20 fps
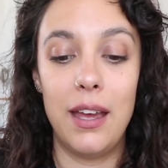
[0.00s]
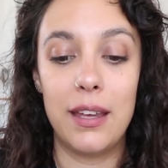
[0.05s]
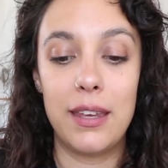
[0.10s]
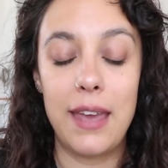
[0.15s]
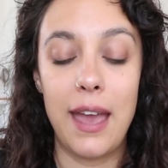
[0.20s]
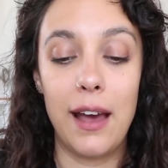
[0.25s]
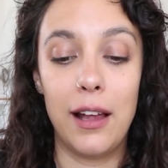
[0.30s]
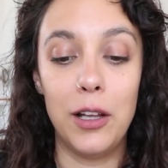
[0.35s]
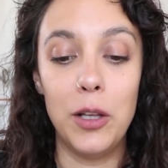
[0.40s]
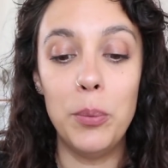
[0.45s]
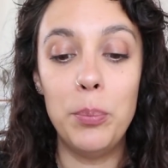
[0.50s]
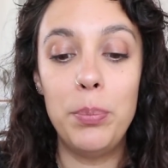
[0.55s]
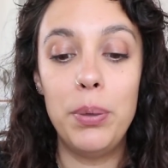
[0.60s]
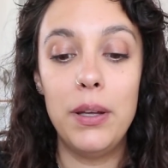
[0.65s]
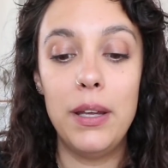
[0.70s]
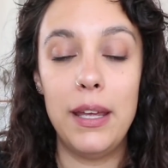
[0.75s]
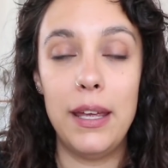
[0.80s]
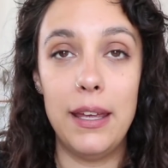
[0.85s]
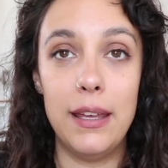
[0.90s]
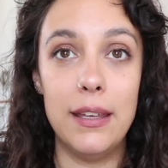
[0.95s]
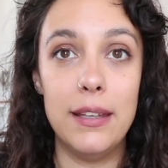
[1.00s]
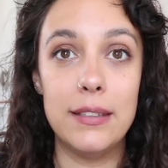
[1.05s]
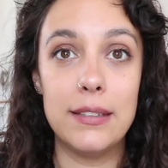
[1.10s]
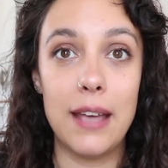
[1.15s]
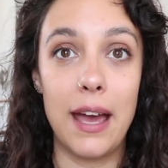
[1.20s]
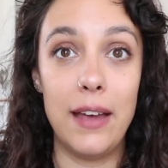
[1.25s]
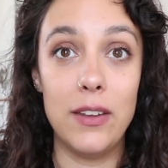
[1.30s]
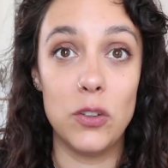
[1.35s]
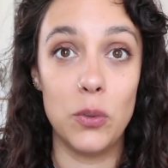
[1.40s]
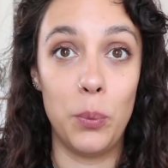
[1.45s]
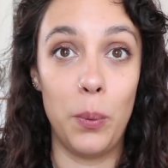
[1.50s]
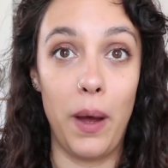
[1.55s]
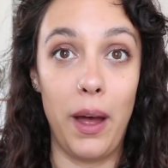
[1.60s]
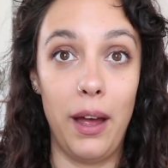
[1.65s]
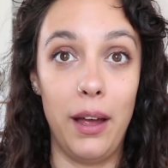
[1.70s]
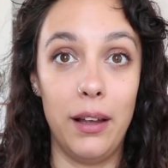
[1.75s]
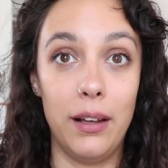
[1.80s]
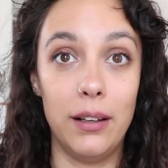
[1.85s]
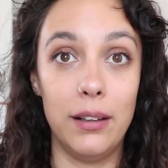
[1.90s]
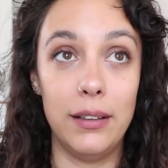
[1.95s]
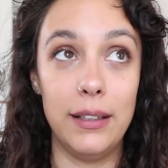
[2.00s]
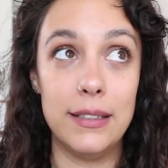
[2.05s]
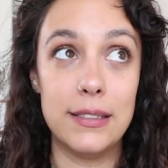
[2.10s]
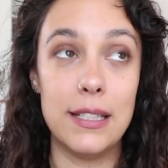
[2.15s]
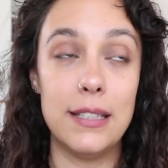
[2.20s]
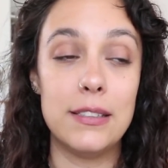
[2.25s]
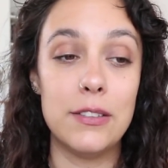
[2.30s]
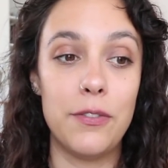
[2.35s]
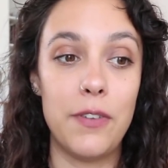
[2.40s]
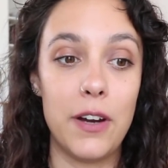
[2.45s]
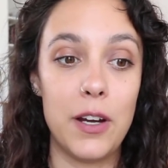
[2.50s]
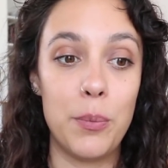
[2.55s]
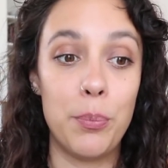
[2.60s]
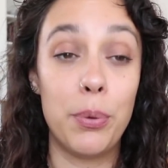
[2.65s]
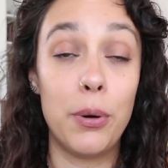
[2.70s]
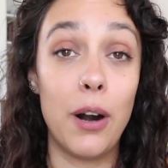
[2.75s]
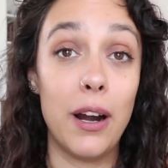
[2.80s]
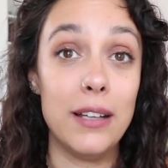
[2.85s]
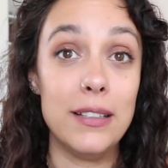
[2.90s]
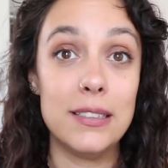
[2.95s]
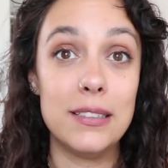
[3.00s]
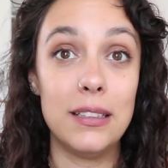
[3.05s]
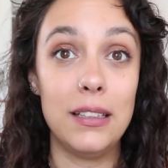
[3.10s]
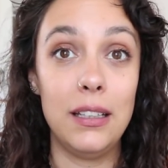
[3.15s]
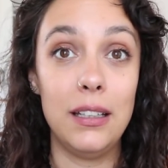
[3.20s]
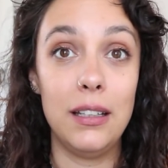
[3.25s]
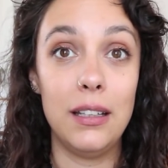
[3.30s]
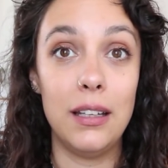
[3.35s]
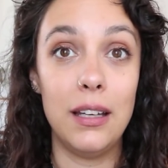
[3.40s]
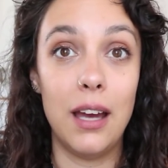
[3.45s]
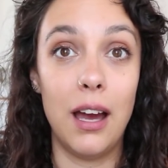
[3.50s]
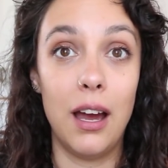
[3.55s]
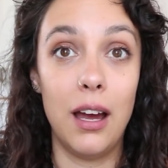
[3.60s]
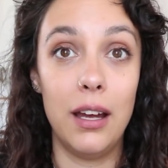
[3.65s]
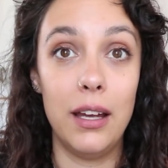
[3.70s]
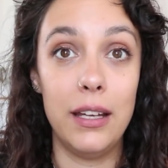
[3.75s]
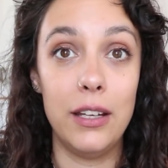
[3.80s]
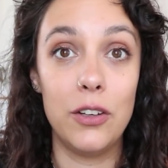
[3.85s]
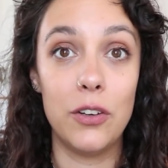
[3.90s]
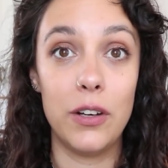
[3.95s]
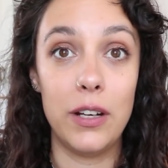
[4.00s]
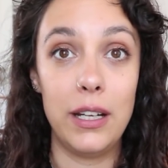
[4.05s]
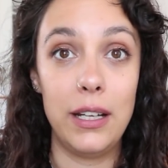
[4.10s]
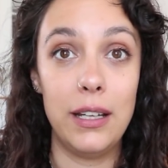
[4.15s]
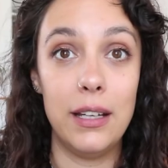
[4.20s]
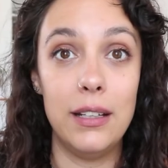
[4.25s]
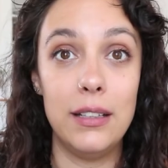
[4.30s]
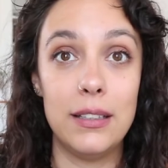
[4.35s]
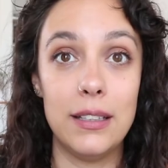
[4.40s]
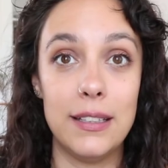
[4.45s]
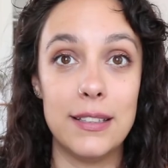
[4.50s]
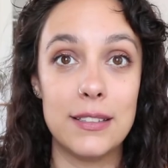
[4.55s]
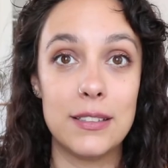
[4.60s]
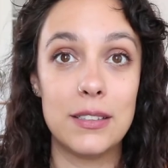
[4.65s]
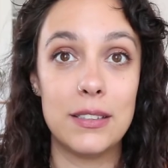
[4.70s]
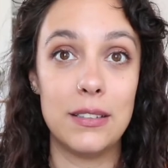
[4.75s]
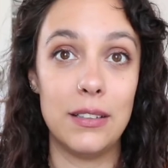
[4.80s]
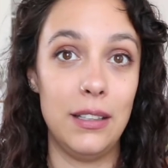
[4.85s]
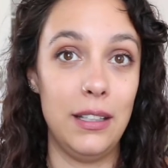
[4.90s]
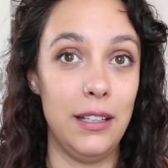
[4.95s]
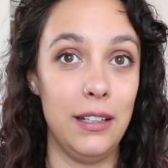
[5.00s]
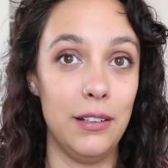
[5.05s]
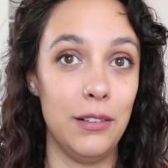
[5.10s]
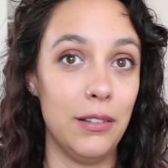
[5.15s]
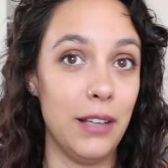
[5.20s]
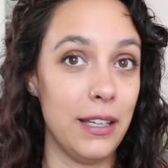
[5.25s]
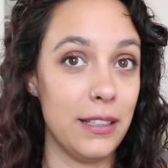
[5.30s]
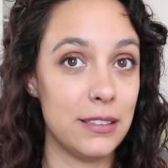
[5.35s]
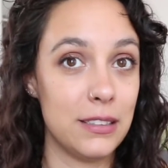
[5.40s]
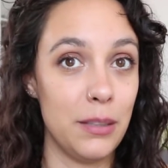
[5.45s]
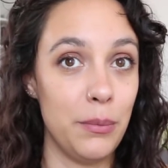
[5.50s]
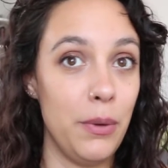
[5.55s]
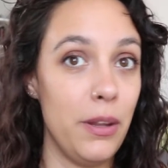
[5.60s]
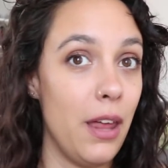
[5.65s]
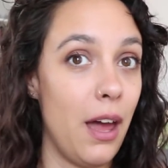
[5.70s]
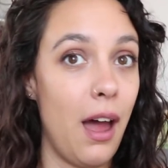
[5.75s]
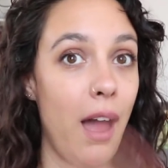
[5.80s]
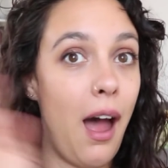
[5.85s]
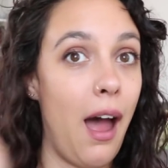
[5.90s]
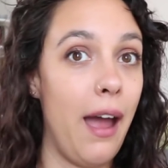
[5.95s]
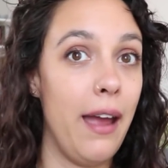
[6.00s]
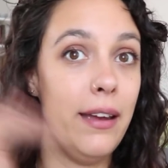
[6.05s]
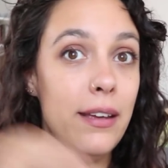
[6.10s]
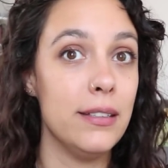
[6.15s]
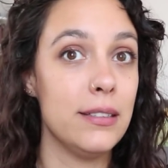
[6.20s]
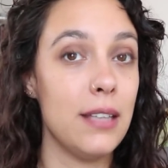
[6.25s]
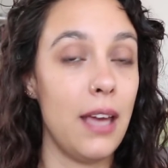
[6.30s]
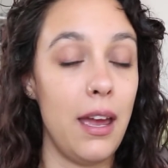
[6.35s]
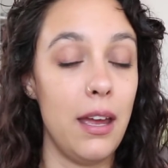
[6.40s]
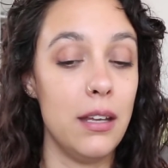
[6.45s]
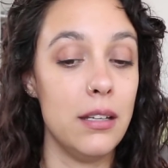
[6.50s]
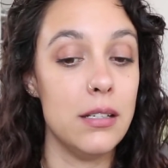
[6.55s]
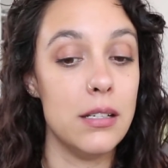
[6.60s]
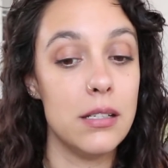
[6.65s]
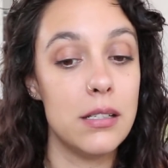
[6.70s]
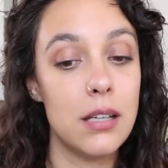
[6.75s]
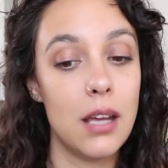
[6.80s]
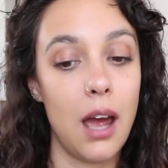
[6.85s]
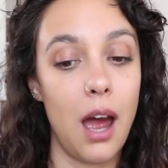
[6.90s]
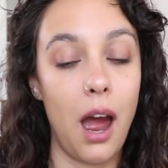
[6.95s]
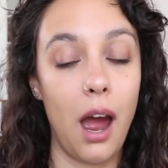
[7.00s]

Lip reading: Kelp is as well, it's a very pricey ingredient. It's in like some of the highest end